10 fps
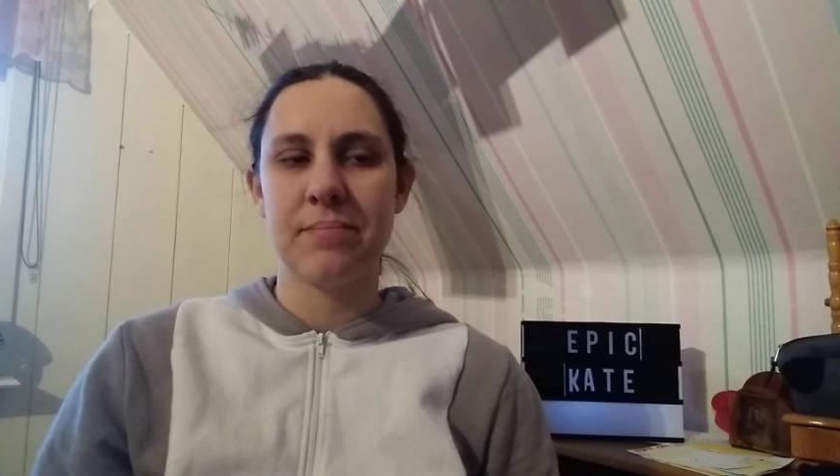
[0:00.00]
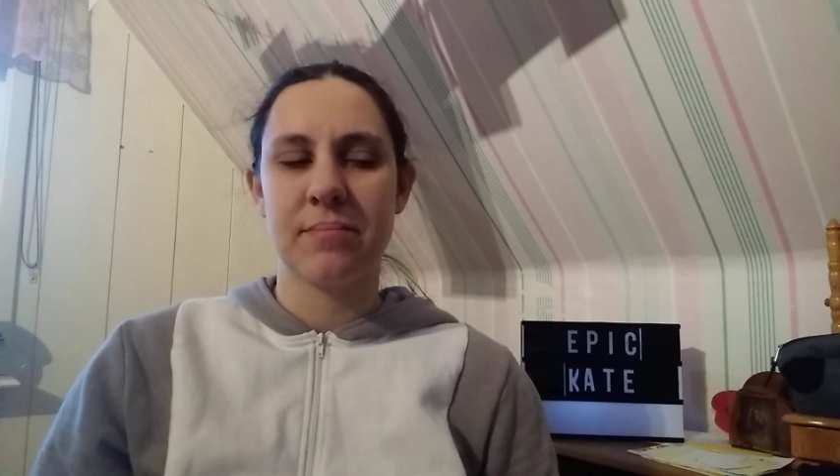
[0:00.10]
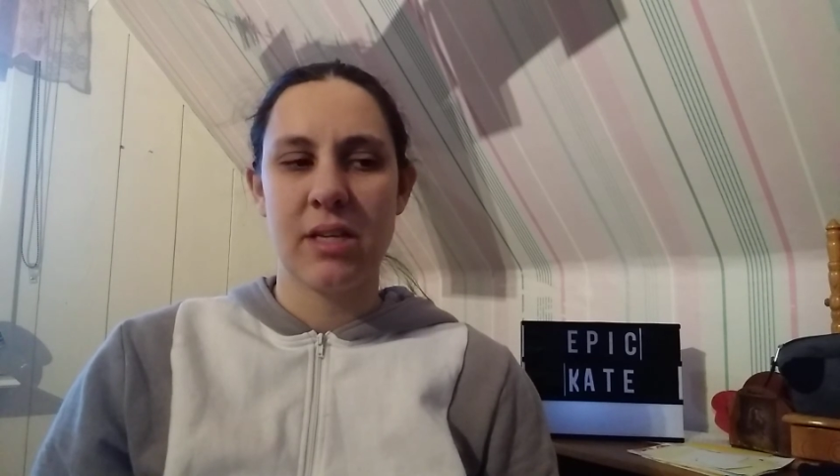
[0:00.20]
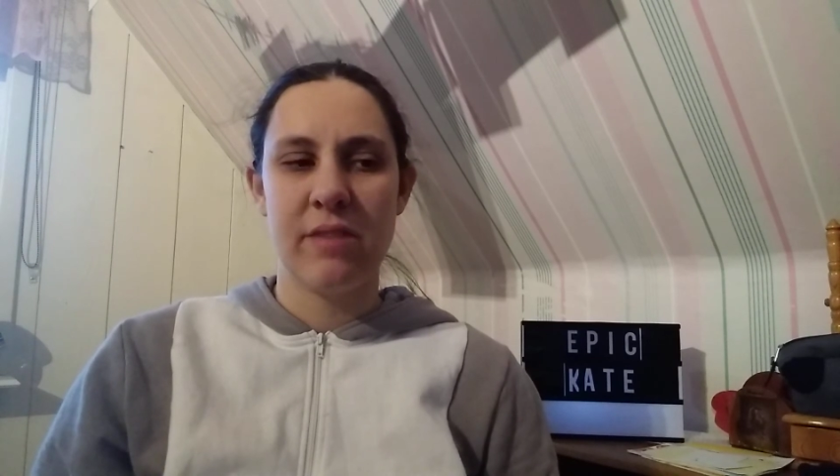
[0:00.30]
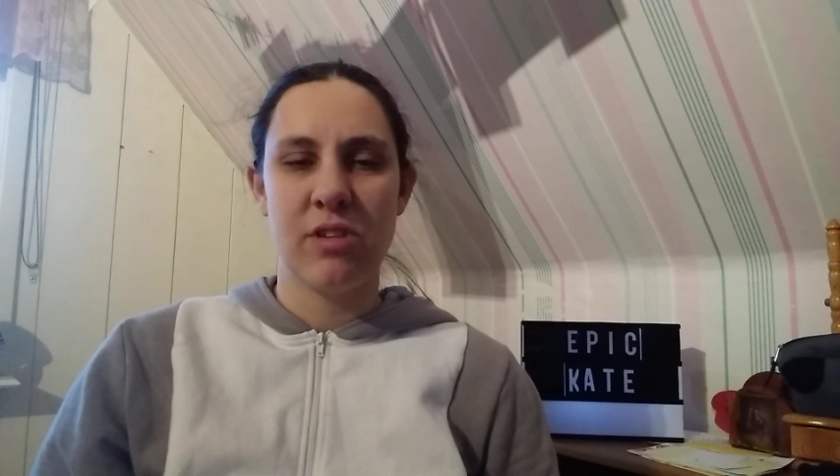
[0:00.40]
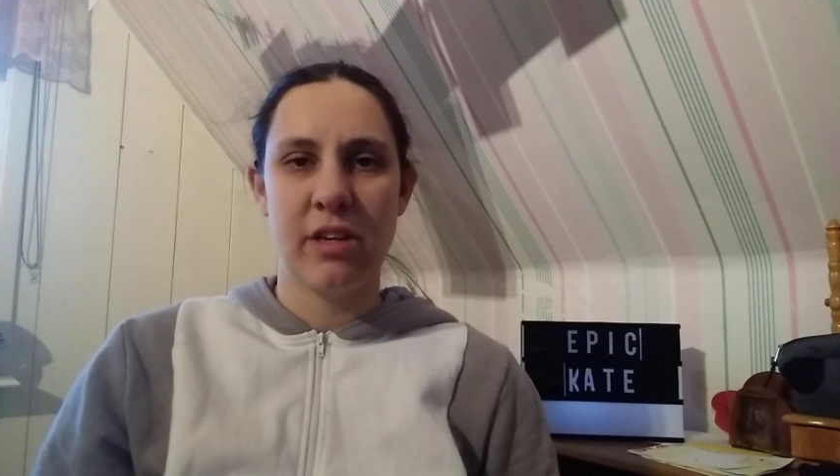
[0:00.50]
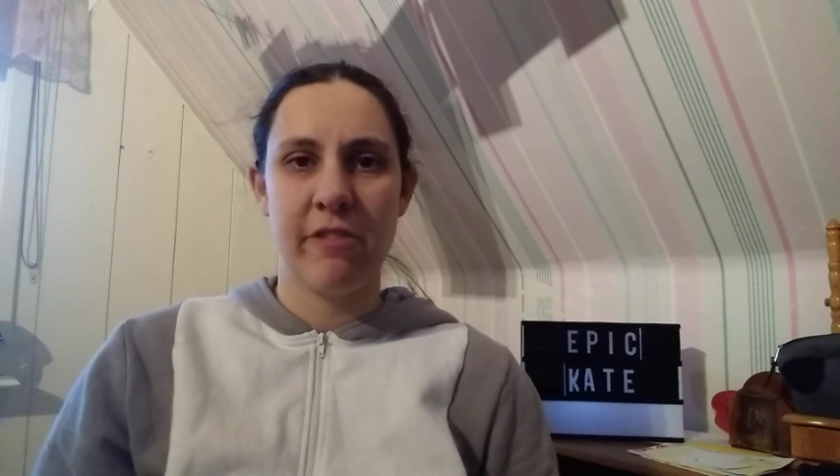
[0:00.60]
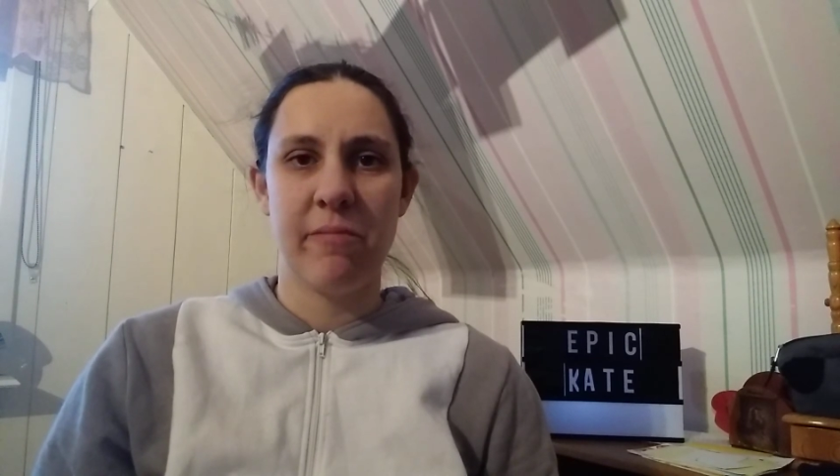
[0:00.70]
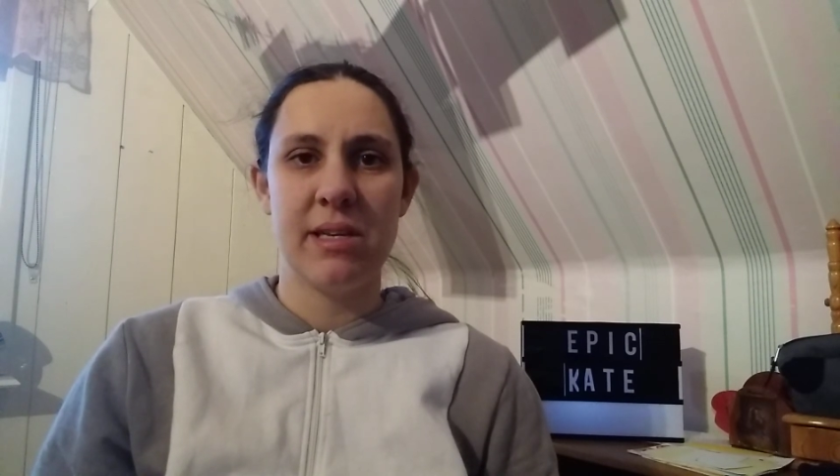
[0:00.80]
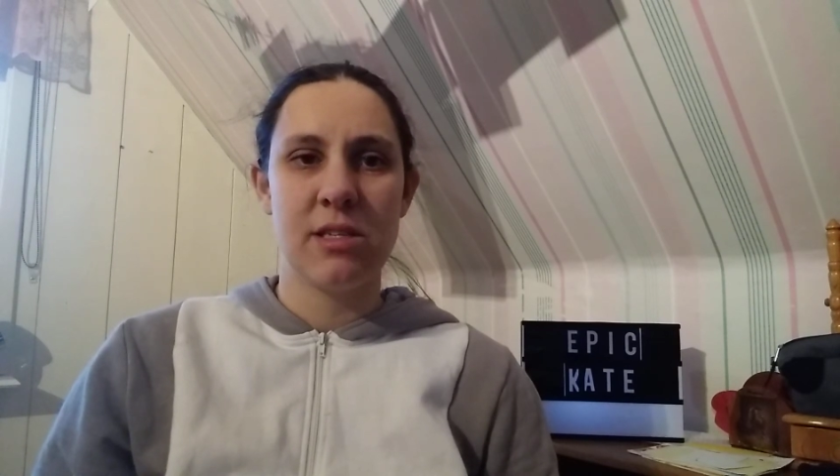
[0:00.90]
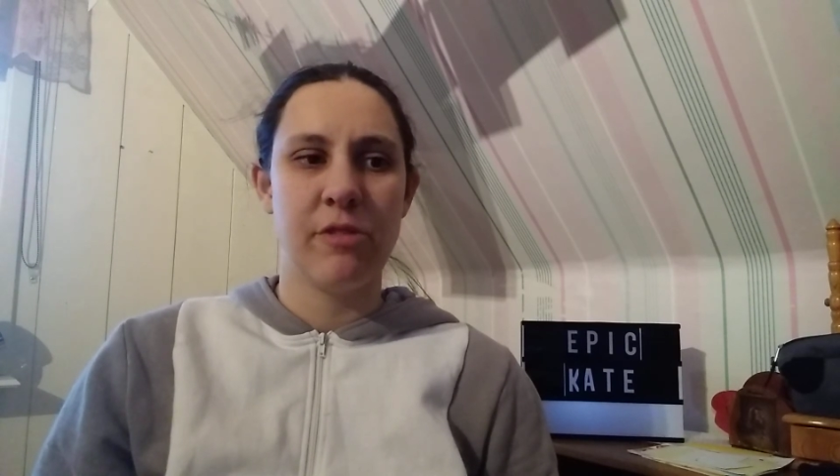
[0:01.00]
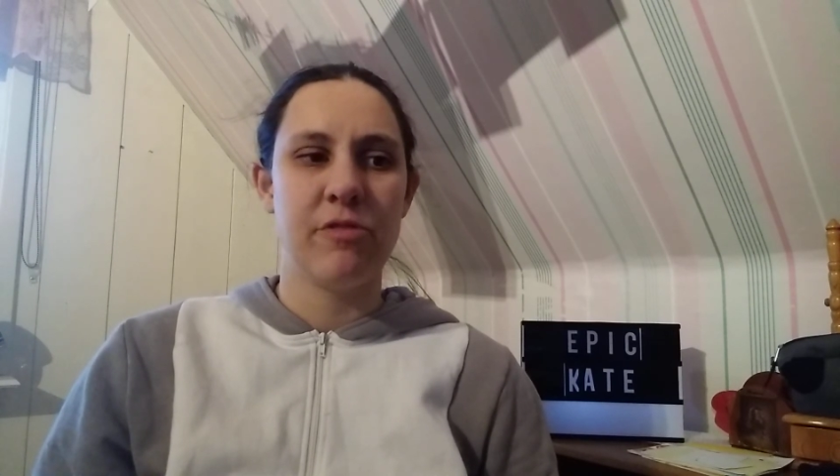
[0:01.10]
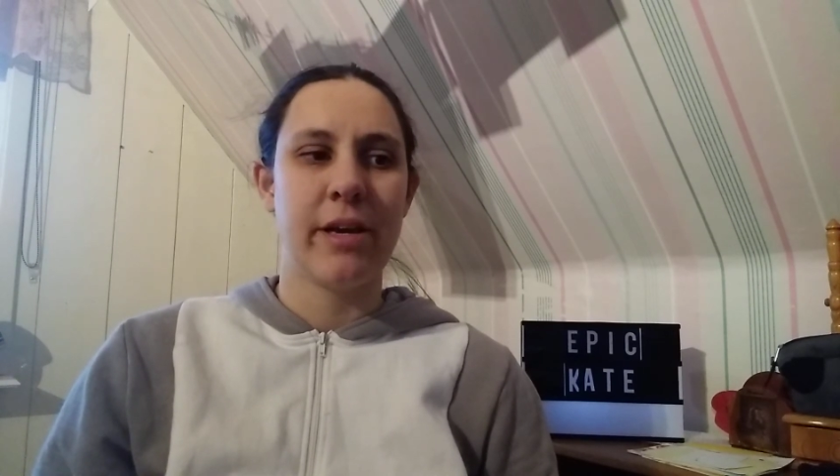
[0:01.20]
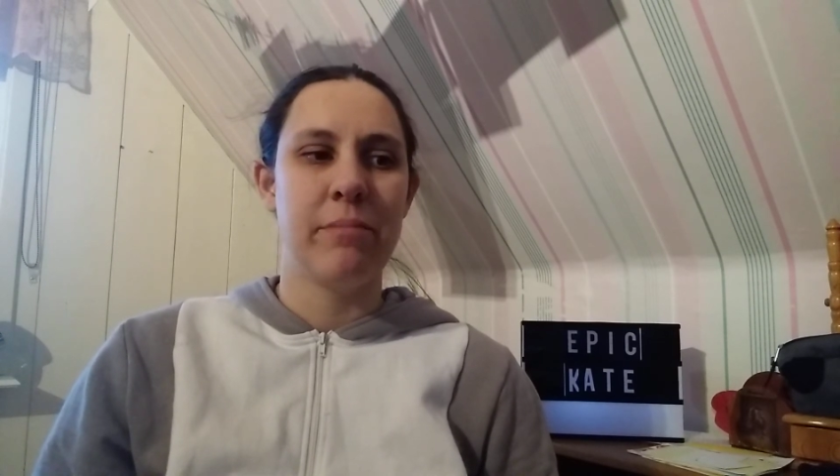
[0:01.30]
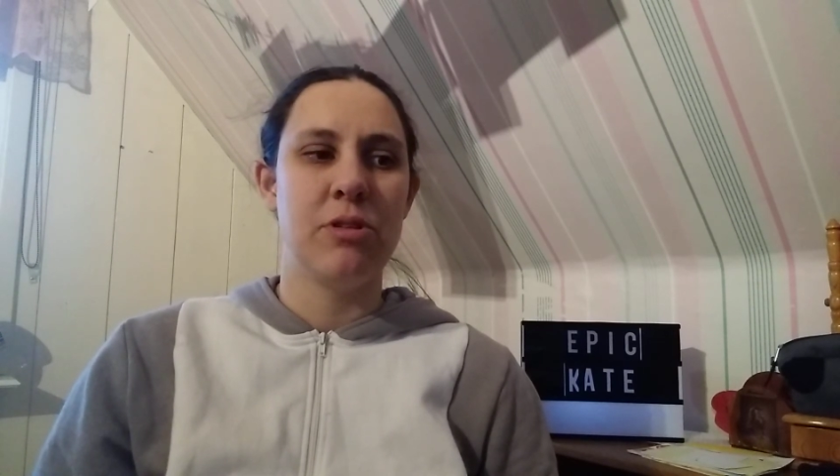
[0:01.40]
I have to give myself
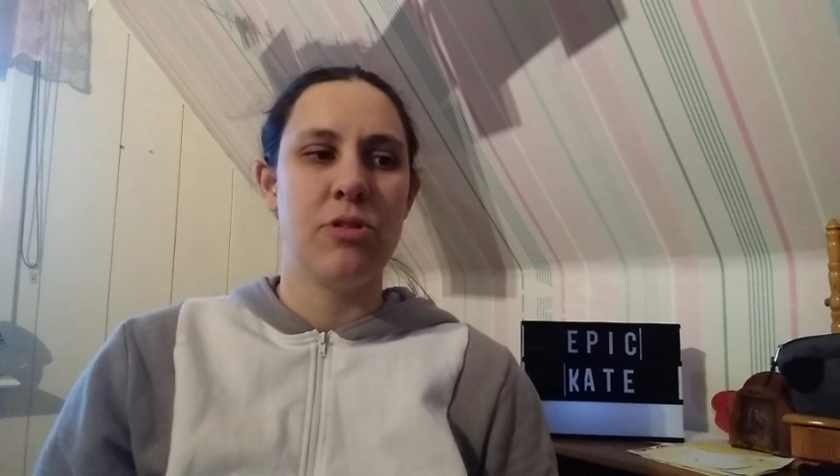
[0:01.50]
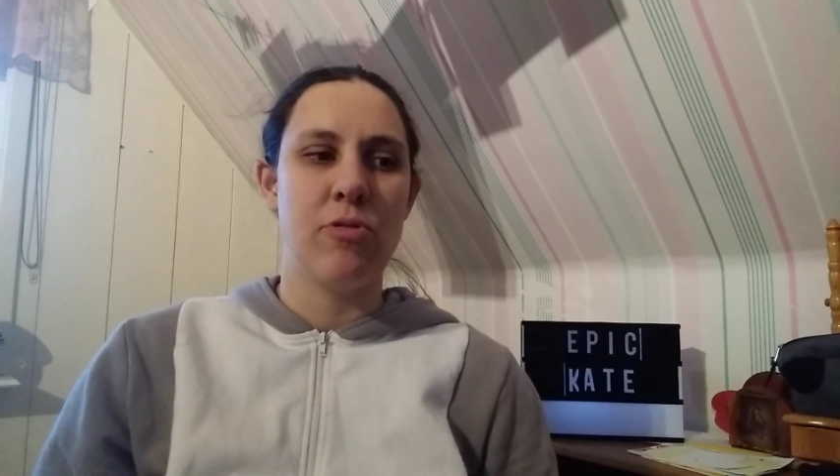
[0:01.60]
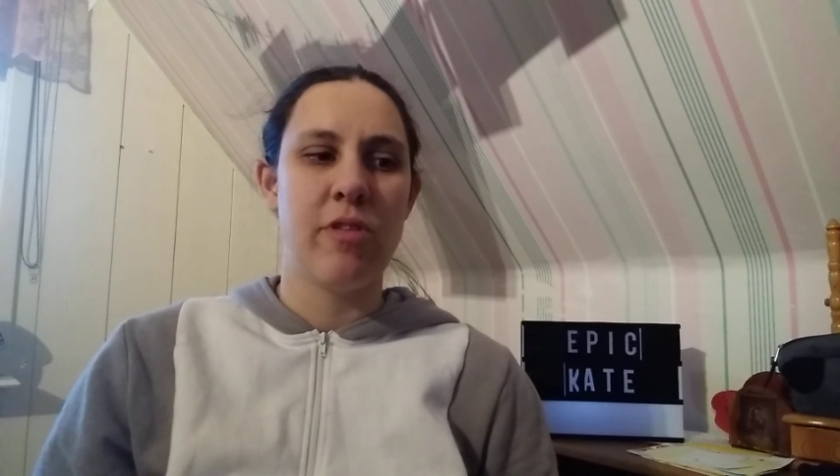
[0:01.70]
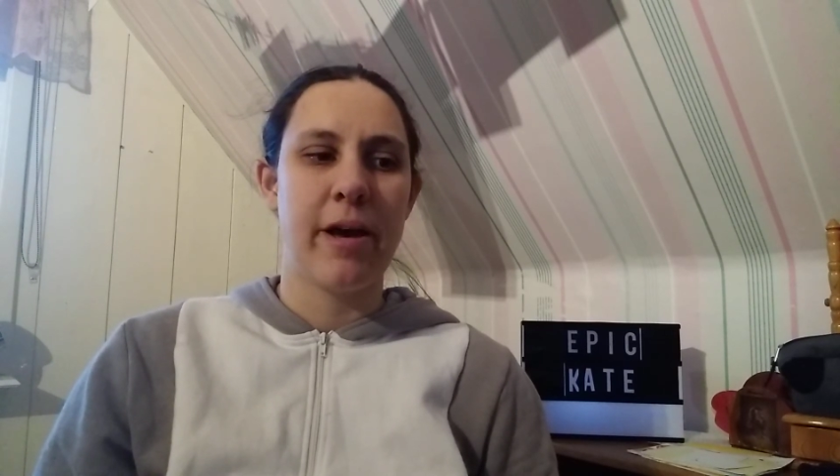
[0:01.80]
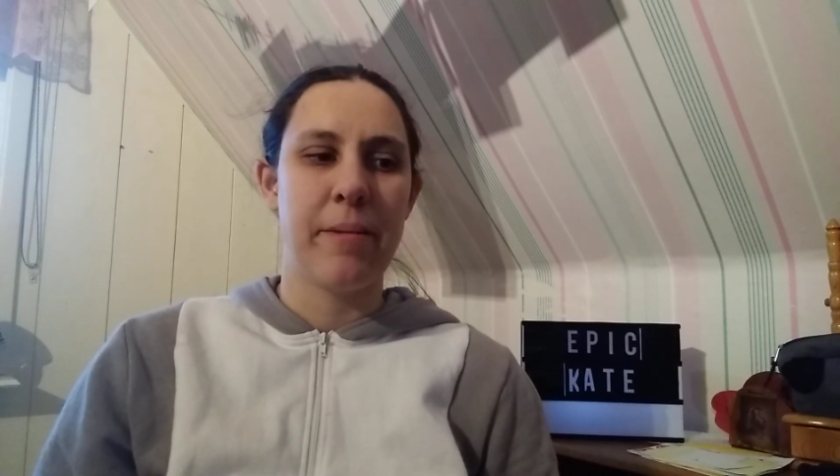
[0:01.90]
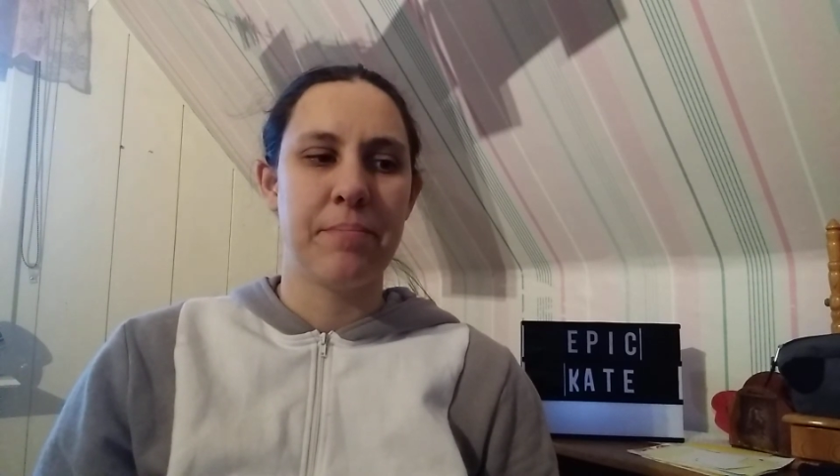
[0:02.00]
time to do that.